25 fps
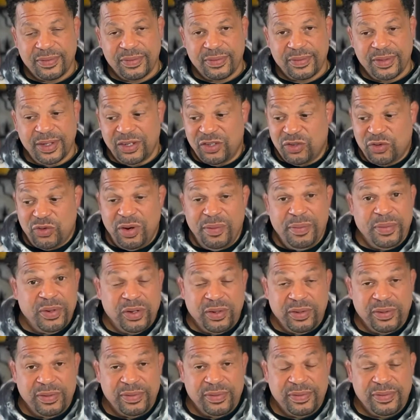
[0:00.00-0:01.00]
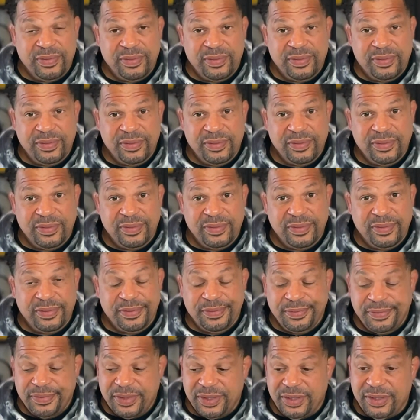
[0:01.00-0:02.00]
It's criminal.
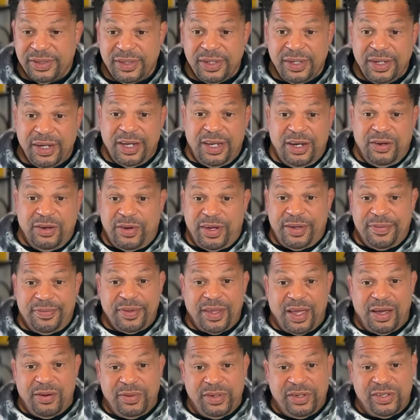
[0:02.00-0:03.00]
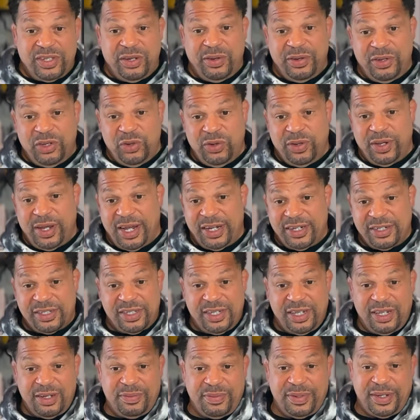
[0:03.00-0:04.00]
Anyway, I want to see what you guys
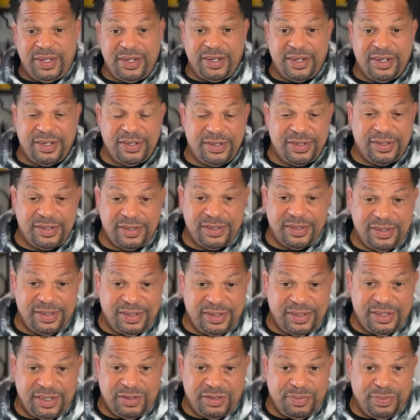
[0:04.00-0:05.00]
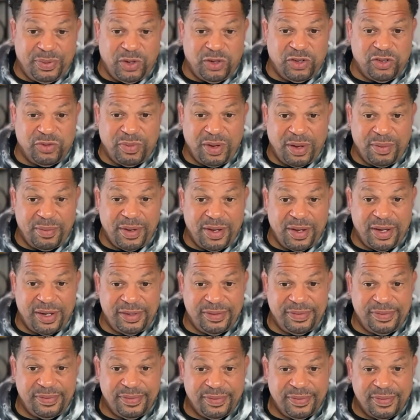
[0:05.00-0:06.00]
think, because this just blows my
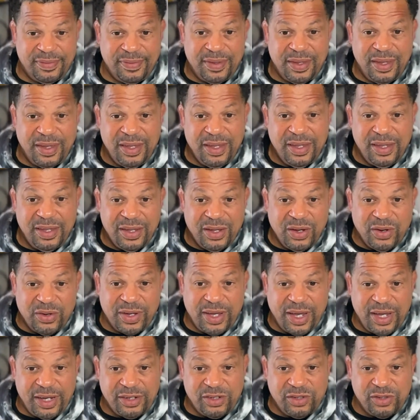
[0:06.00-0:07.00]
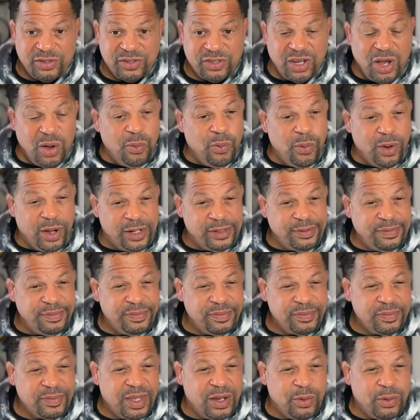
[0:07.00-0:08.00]
mind. Okay, so someone
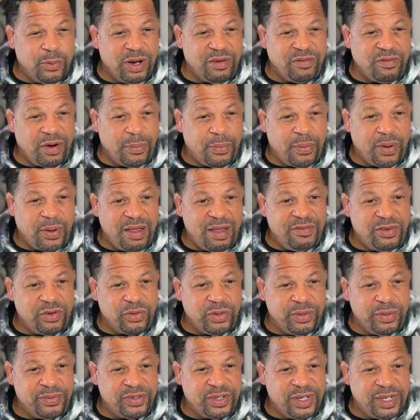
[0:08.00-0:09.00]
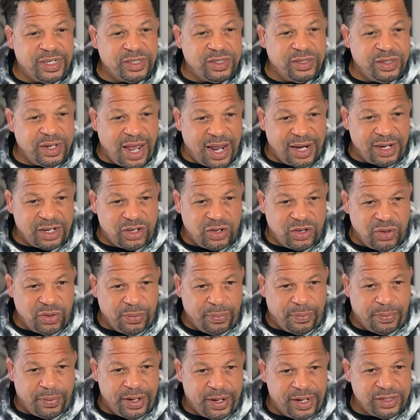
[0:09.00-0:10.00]
in one of our private groups says not
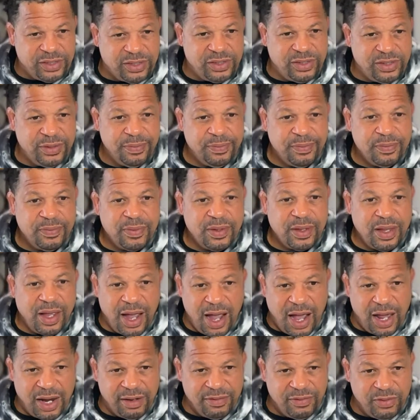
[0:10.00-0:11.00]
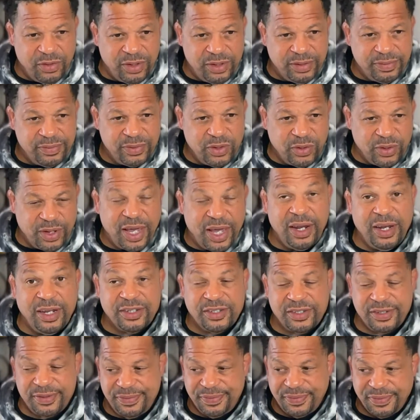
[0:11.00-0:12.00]
cold pressed olive oil. Okay,
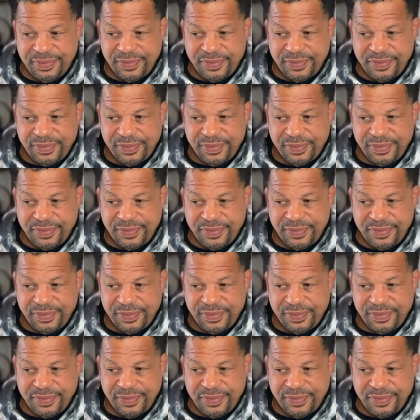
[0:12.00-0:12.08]
listen.